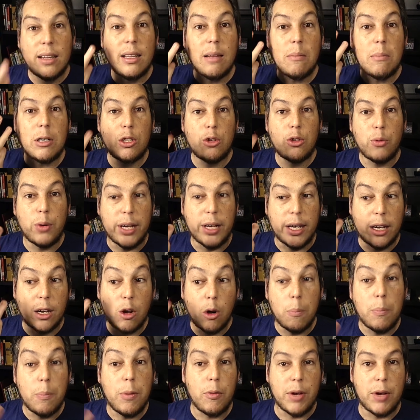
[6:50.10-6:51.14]
Number three,
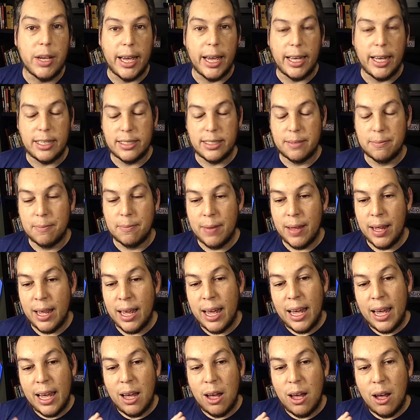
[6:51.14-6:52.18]
communicate.
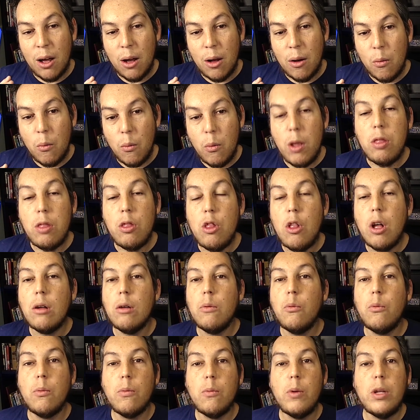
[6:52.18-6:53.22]
We,
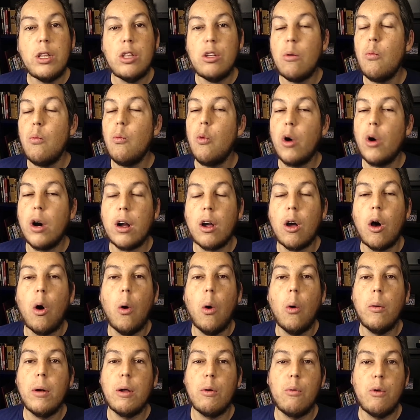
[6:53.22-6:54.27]
not, we don't work
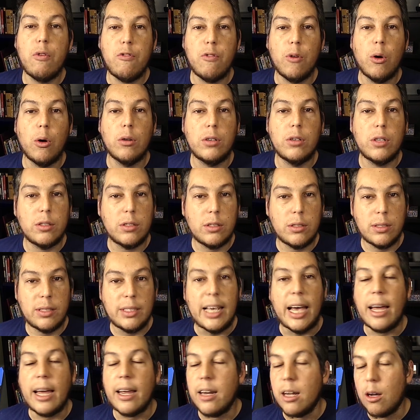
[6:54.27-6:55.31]
only with other
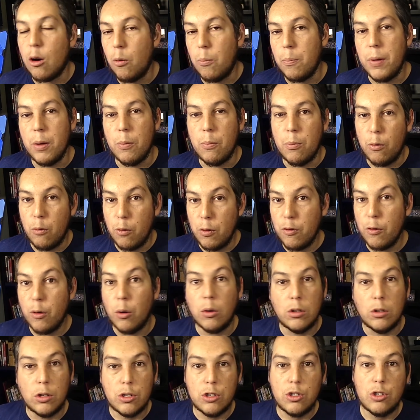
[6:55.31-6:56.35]
technical people,
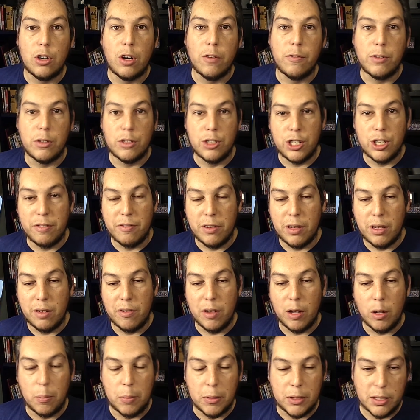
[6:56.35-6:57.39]
with other software de
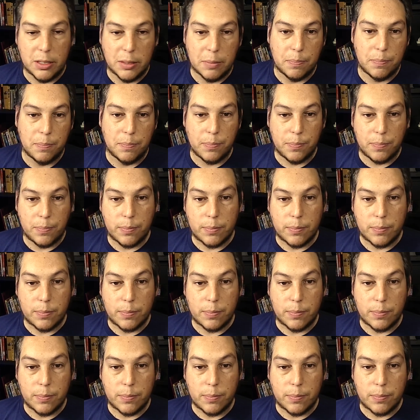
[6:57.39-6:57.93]
developers.